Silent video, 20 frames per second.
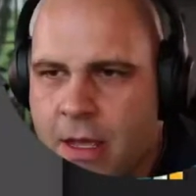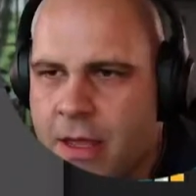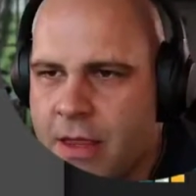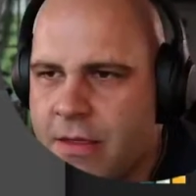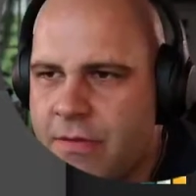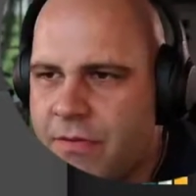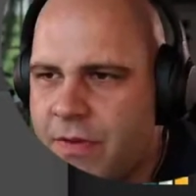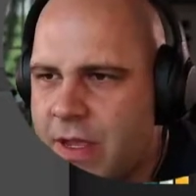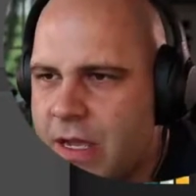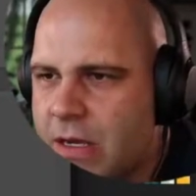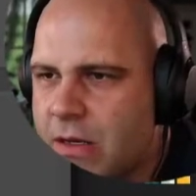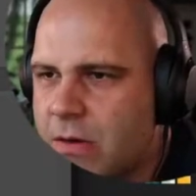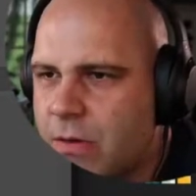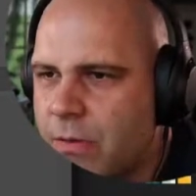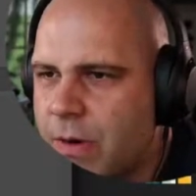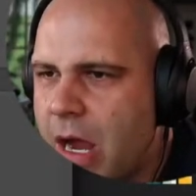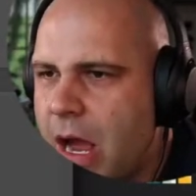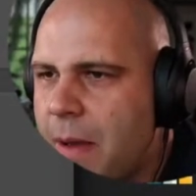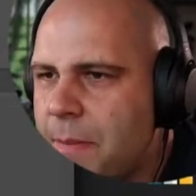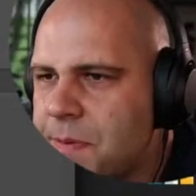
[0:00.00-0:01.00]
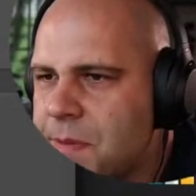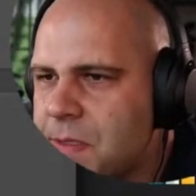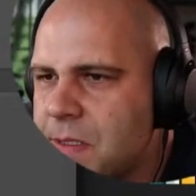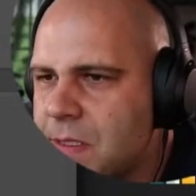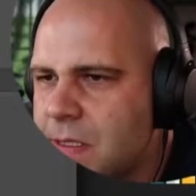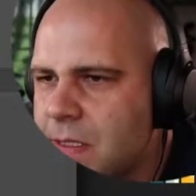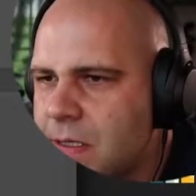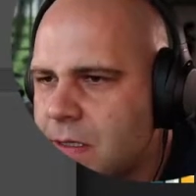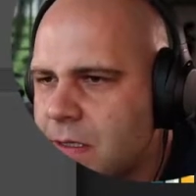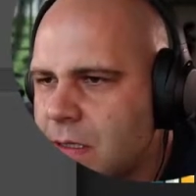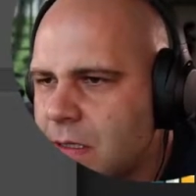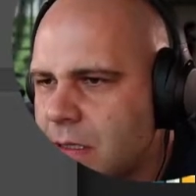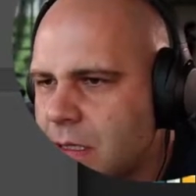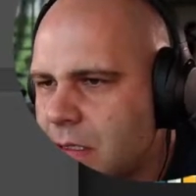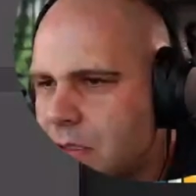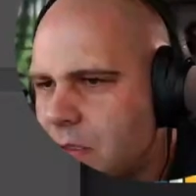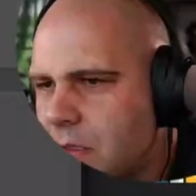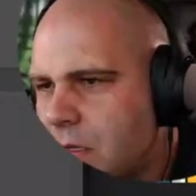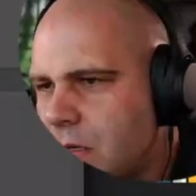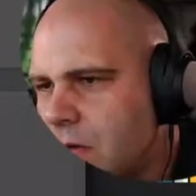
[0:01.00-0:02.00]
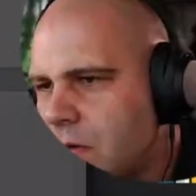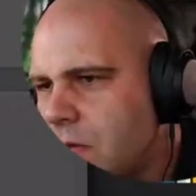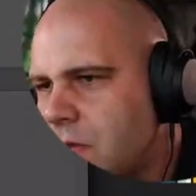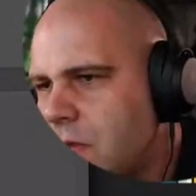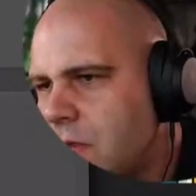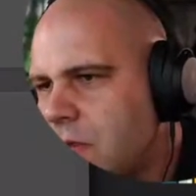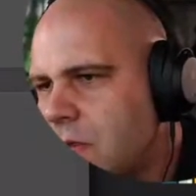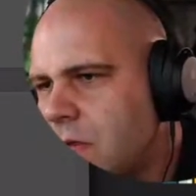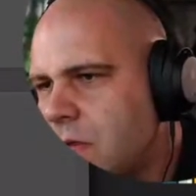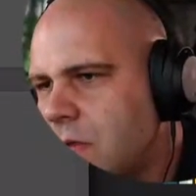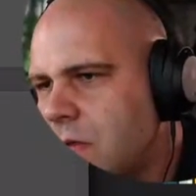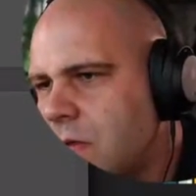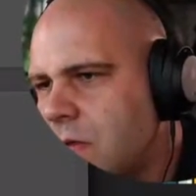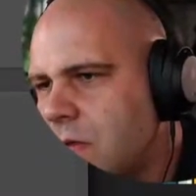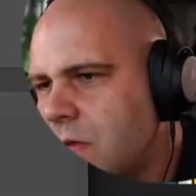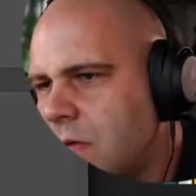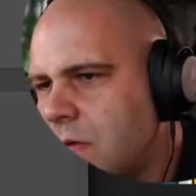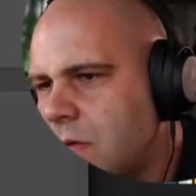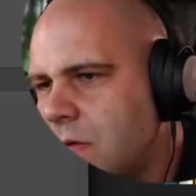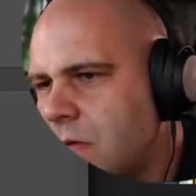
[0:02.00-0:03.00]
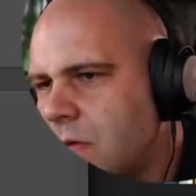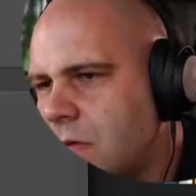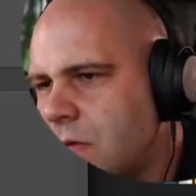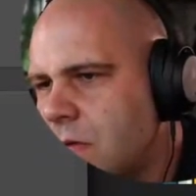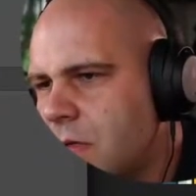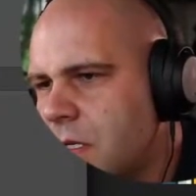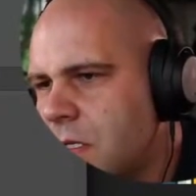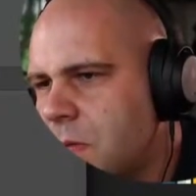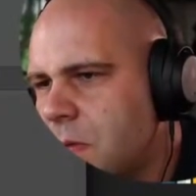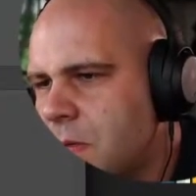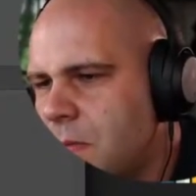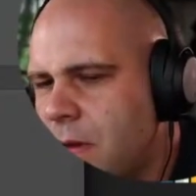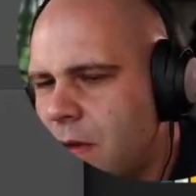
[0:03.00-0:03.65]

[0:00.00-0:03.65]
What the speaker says: the vehicle wraps. Let's go to this one